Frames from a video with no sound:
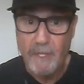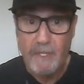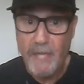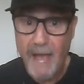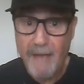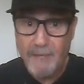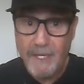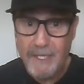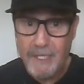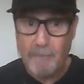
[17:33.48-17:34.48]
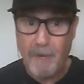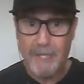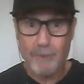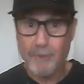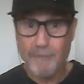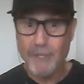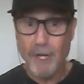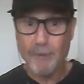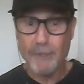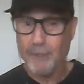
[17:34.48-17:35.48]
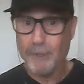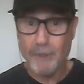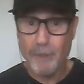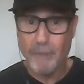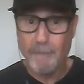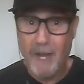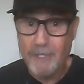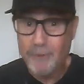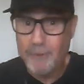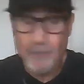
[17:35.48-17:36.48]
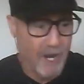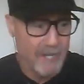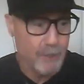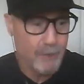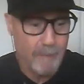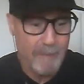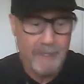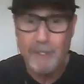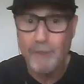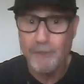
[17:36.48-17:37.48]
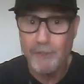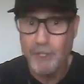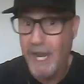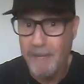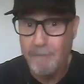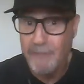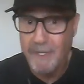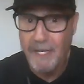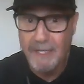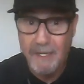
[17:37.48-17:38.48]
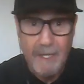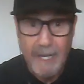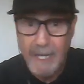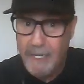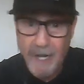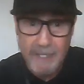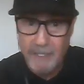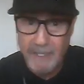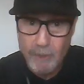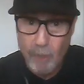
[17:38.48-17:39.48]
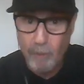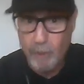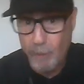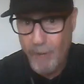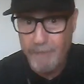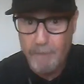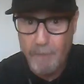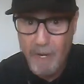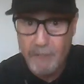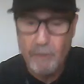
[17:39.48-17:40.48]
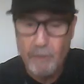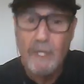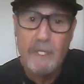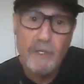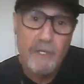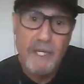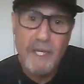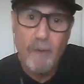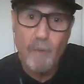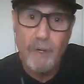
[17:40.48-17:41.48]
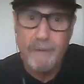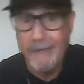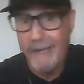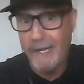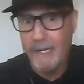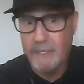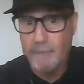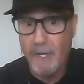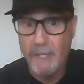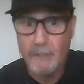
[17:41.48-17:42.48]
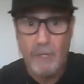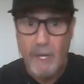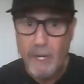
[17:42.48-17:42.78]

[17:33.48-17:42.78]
You have to get a sponsor. If you don't, you're going to be ostracized. You're going to be guilt shamed and constantly told, do you have a sponsor? So you get one. Hey, I got a sponsor.